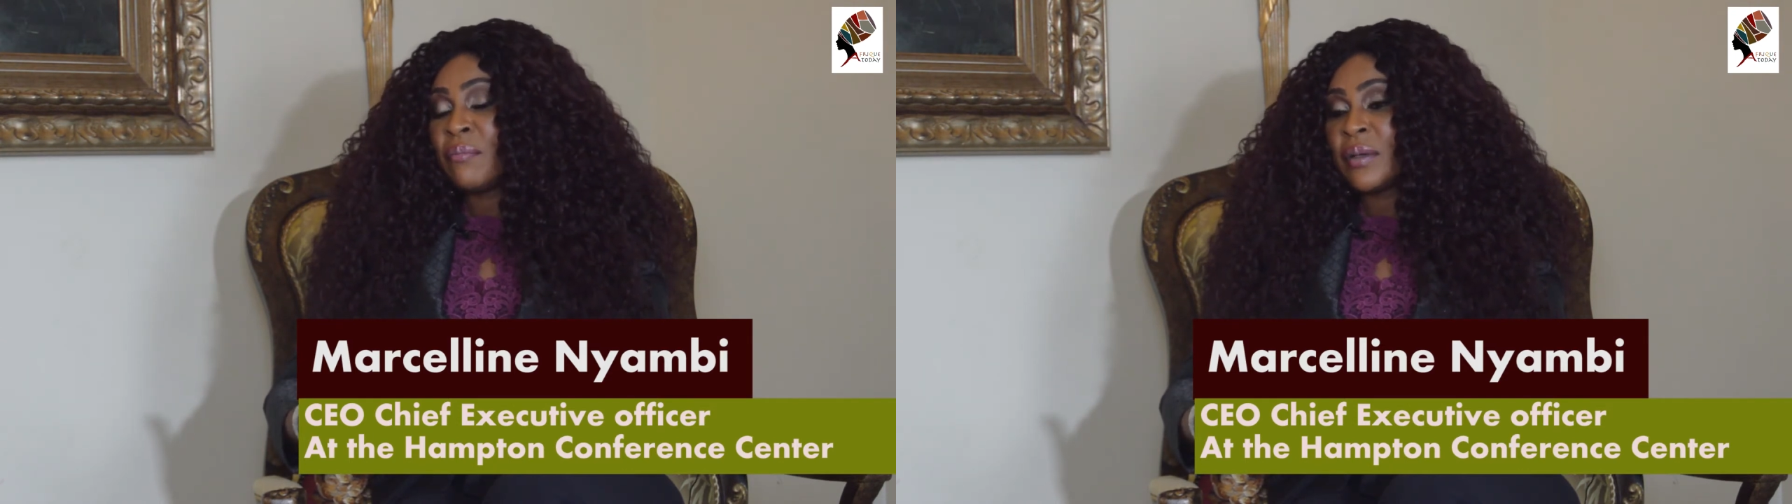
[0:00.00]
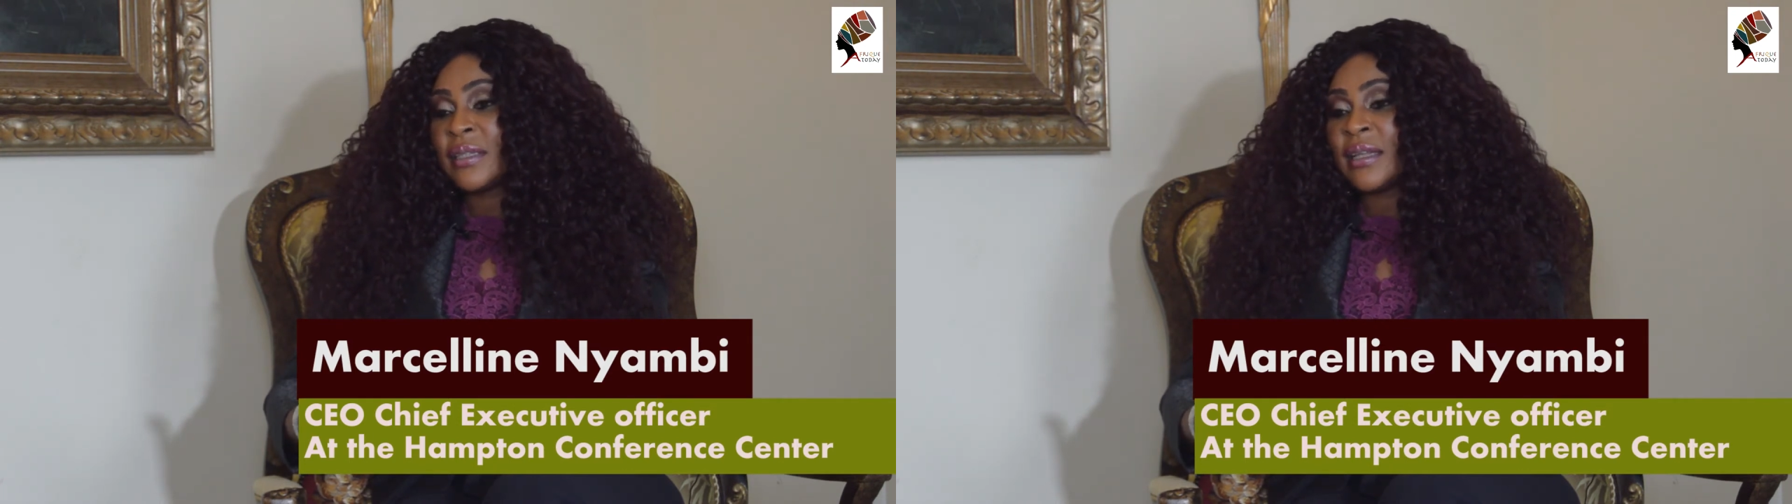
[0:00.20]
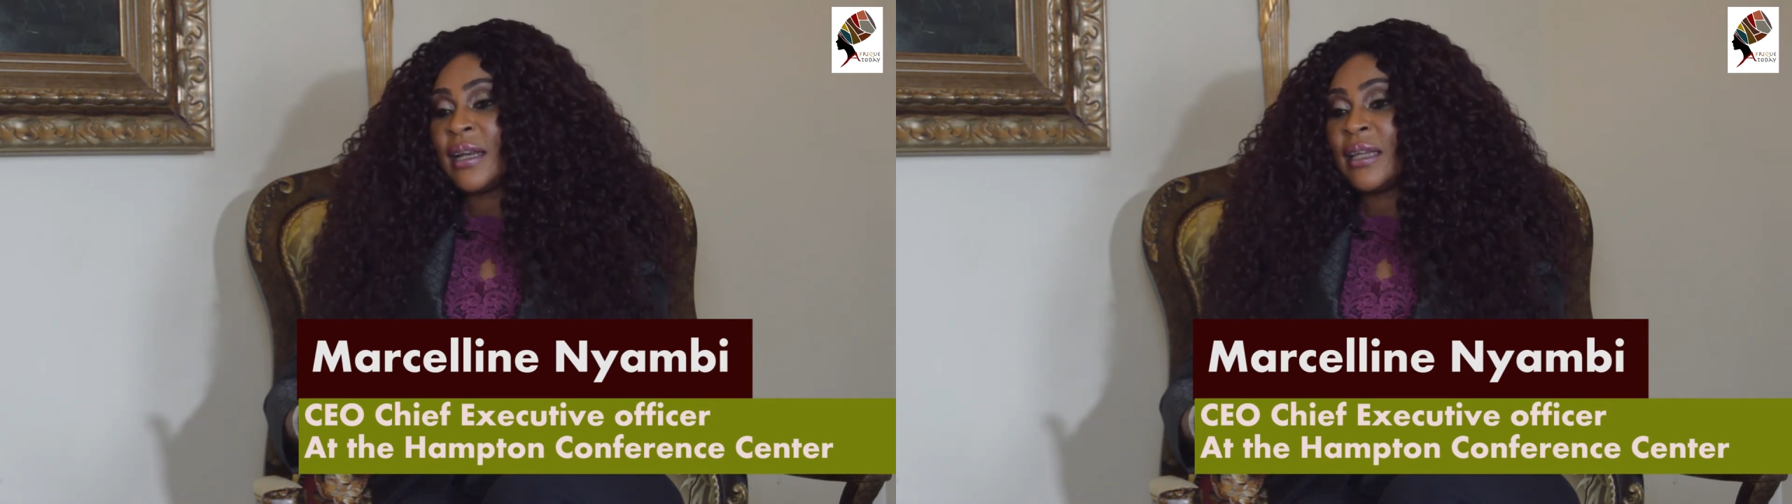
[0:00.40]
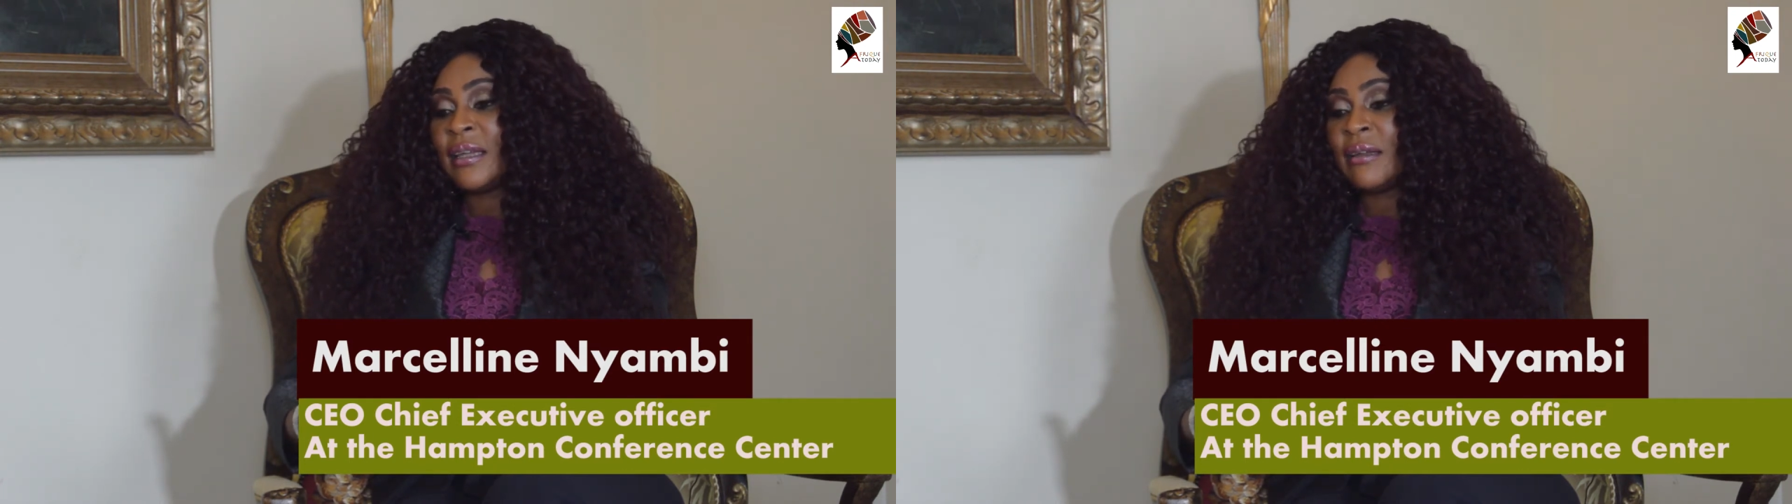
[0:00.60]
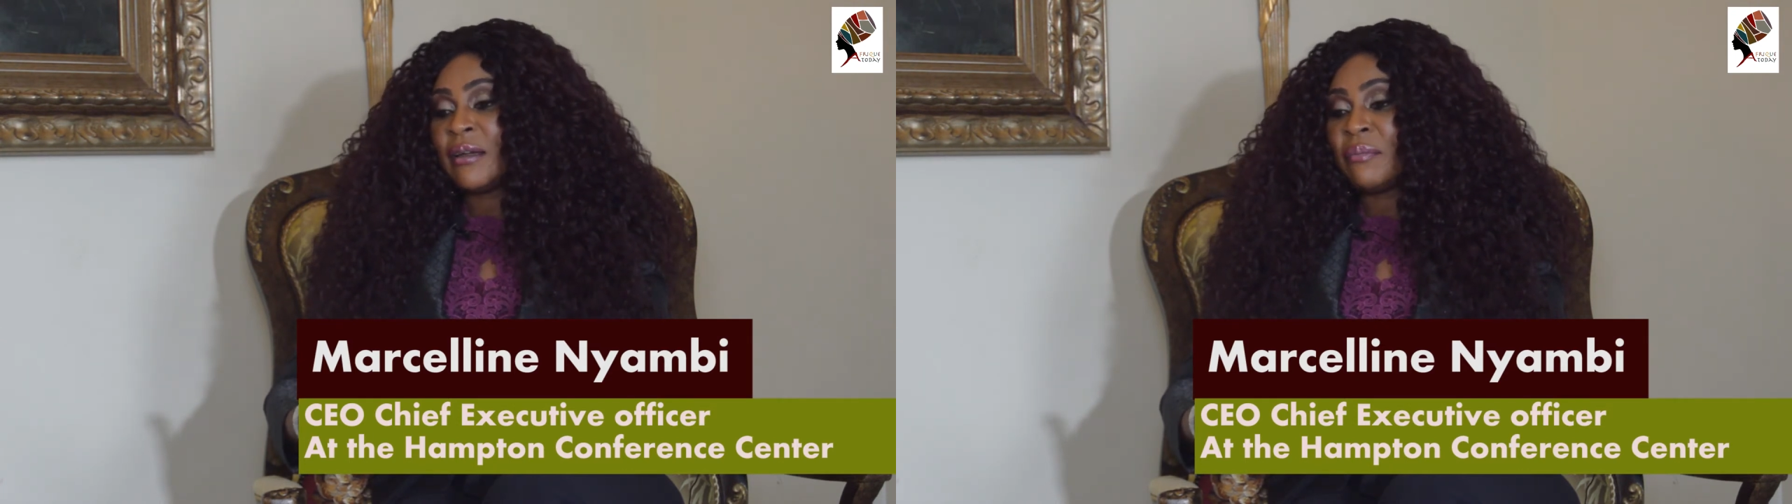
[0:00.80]

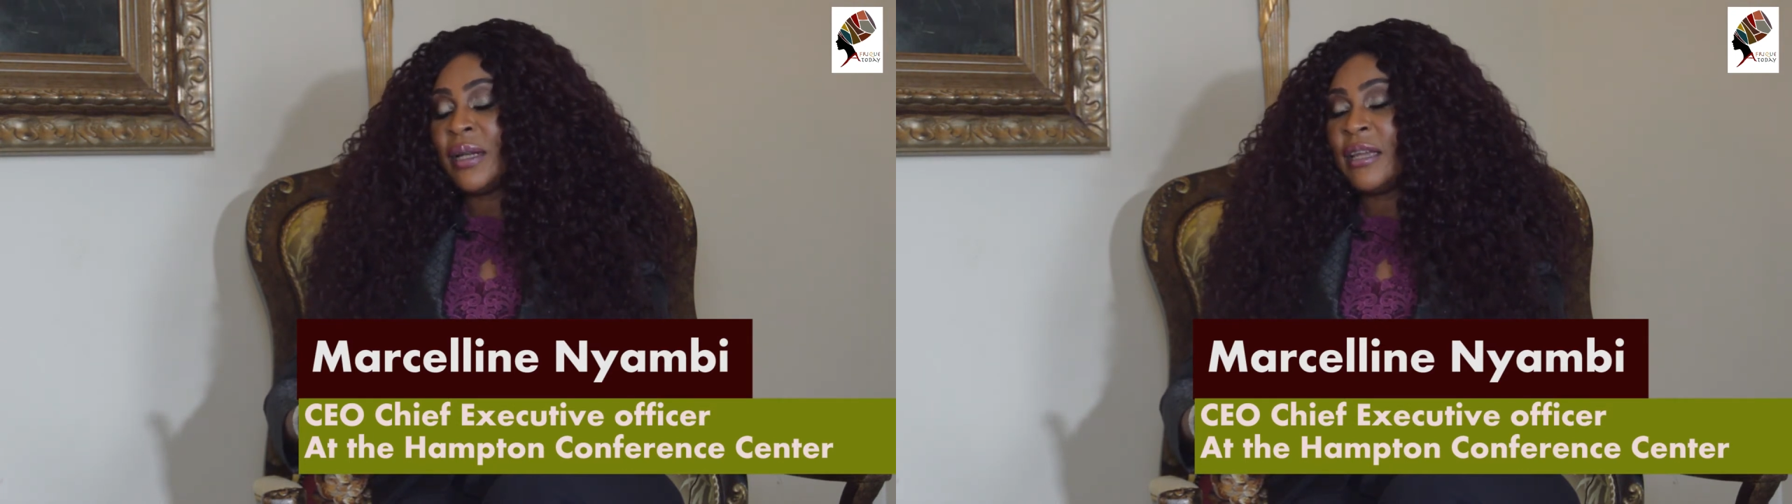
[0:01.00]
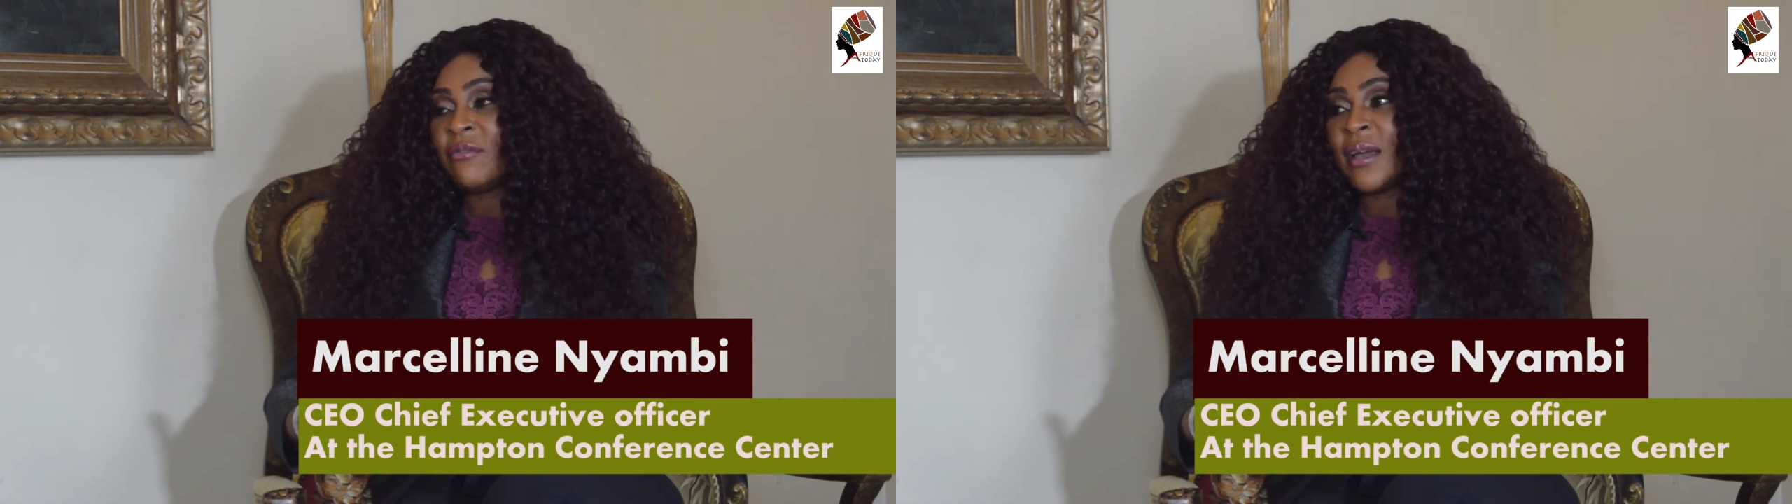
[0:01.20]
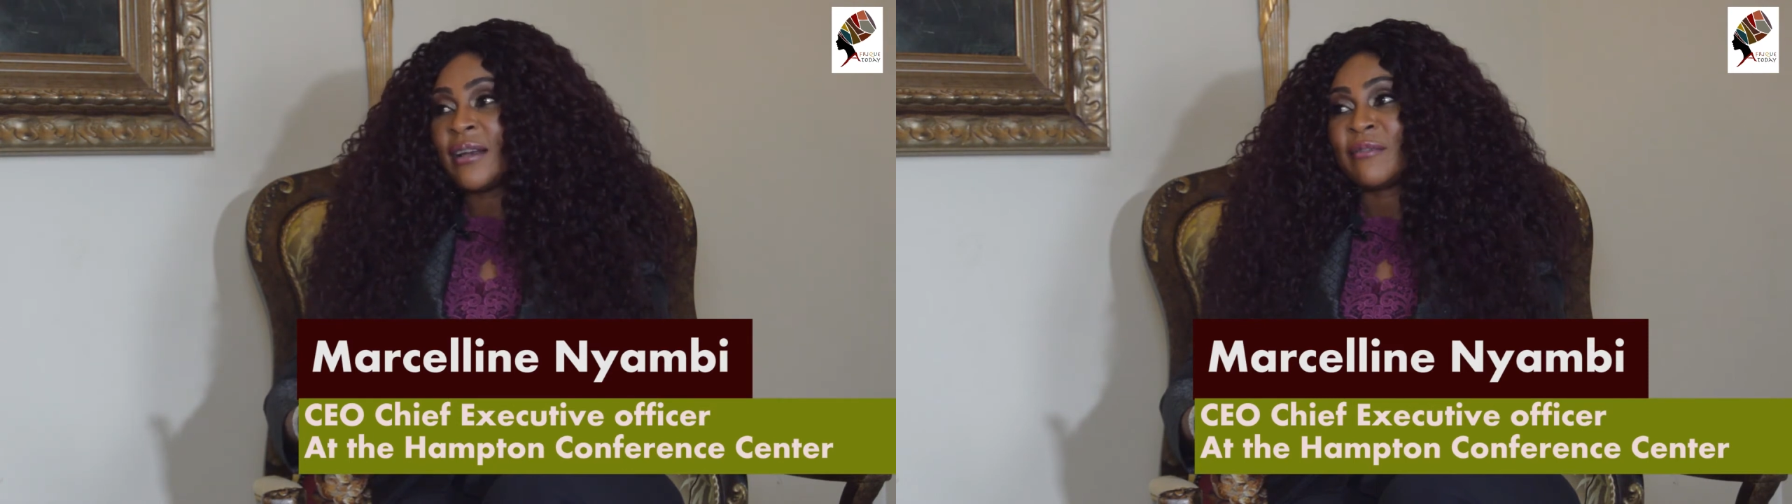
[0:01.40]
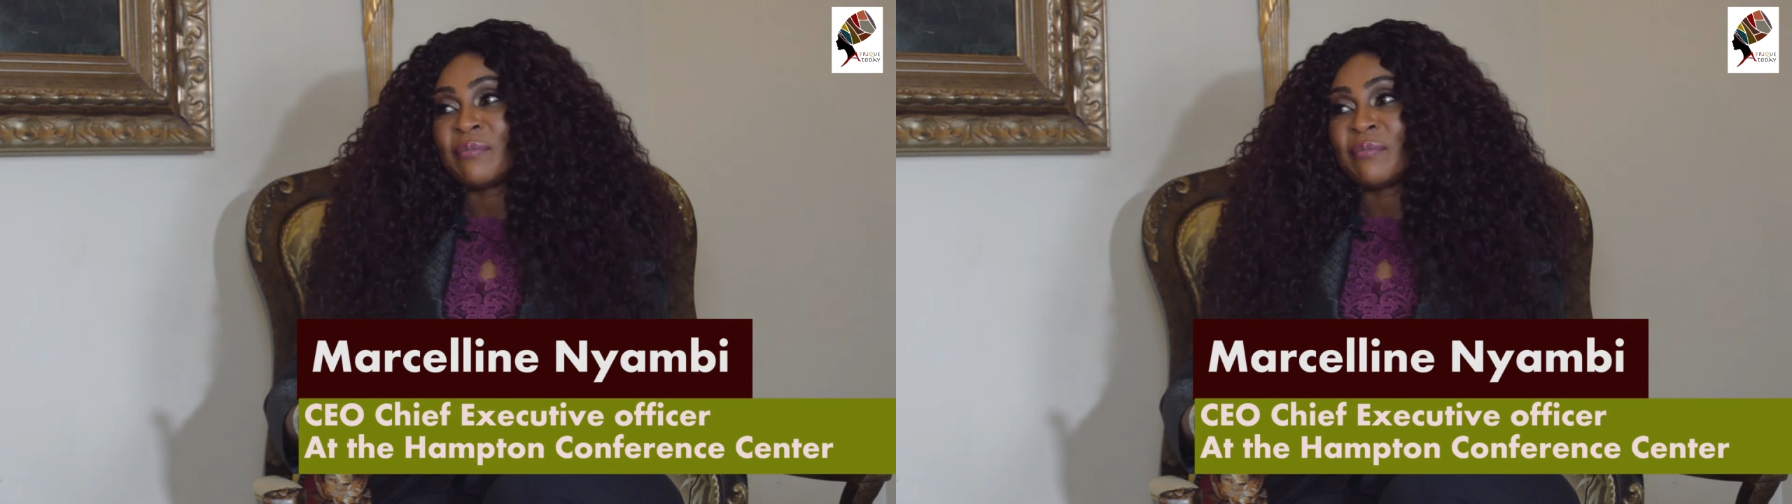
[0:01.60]
personally believe that